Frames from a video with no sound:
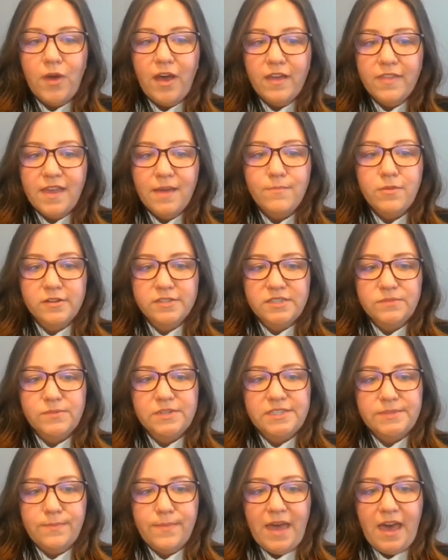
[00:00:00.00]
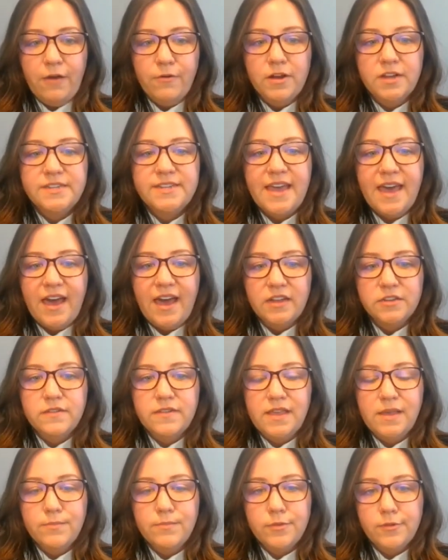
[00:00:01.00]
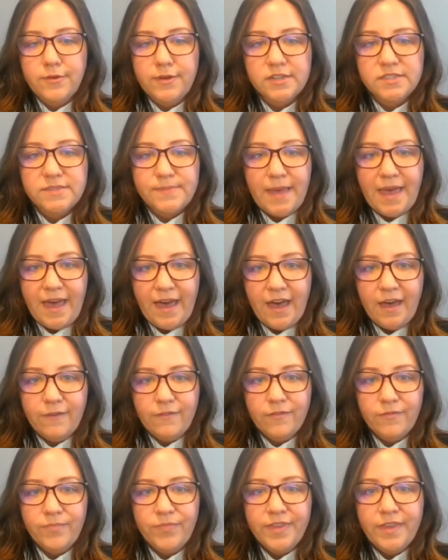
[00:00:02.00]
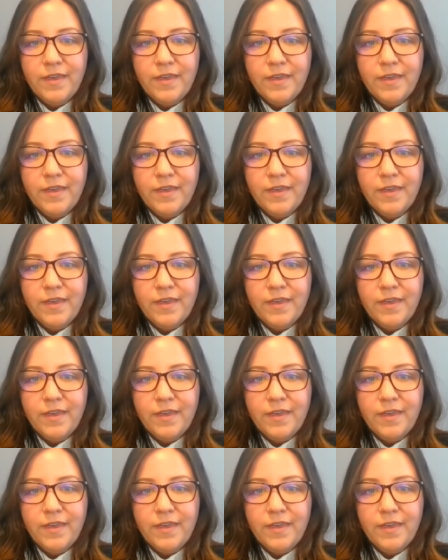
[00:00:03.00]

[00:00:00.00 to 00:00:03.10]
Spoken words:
while that person was empowered to act on the employer's behalf.